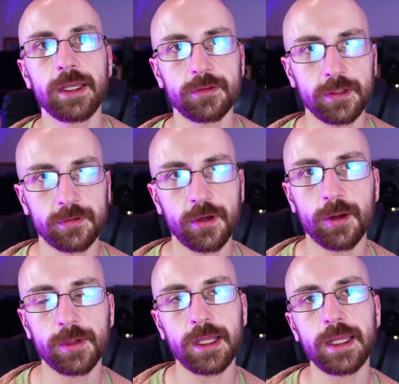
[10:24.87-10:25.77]
his
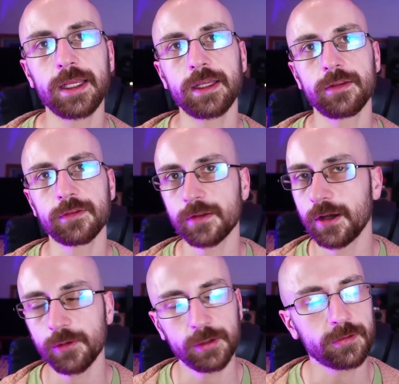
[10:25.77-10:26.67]
guitar playing, his
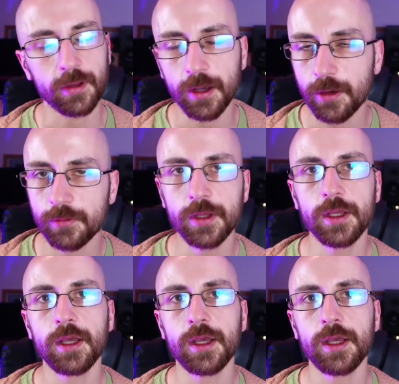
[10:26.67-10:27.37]
style, his tone,